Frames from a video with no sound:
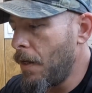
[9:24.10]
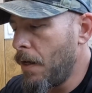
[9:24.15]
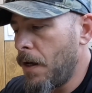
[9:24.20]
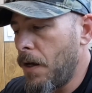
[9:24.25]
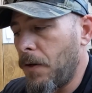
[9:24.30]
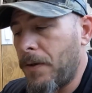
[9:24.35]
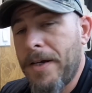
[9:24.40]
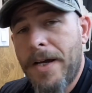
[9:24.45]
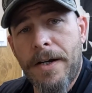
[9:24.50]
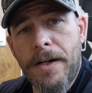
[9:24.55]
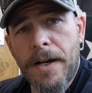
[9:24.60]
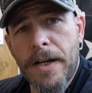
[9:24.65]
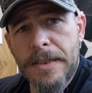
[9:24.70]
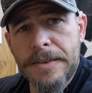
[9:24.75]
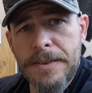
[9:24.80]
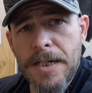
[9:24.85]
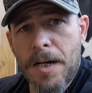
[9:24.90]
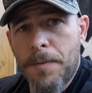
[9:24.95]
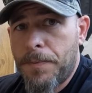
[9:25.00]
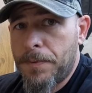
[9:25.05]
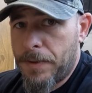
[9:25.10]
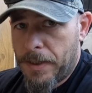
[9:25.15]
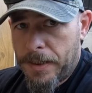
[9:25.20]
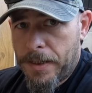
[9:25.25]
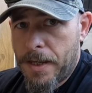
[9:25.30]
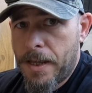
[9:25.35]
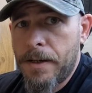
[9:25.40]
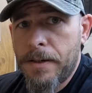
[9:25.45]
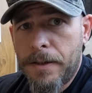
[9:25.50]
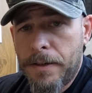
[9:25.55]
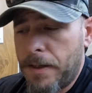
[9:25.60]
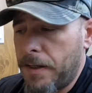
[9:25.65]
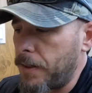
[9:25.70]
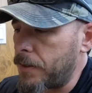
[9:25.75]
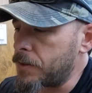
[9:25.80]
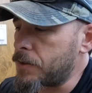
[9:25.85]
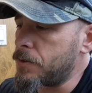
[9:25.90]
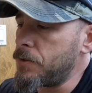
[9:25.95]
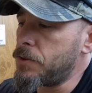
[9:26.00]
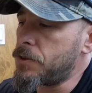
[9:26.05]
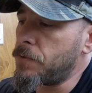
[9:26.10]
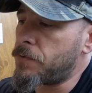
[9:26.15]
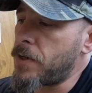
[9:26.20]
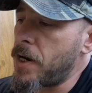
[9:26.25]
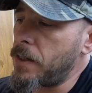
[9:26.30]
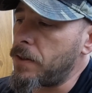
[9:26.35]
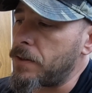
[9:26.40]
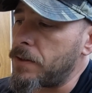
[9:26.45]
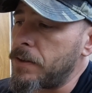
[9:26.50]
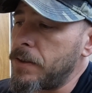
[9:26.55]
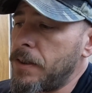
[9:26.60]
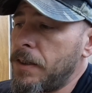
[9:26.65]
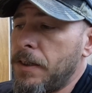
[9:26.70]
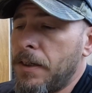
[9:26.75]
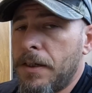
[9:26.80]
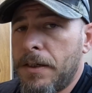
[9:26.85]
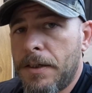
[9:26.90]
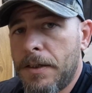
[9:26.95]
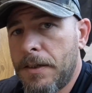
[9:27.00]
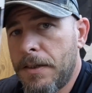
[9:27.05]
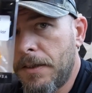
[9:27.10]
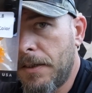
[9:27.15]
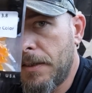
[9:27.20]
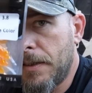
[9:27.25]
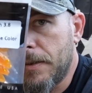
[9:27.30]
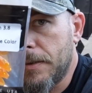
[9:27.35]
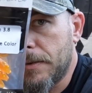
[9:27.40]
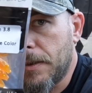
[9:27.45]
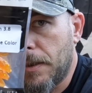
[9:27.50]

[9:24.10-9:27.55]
Okay, next up, again in an exclusive color, is the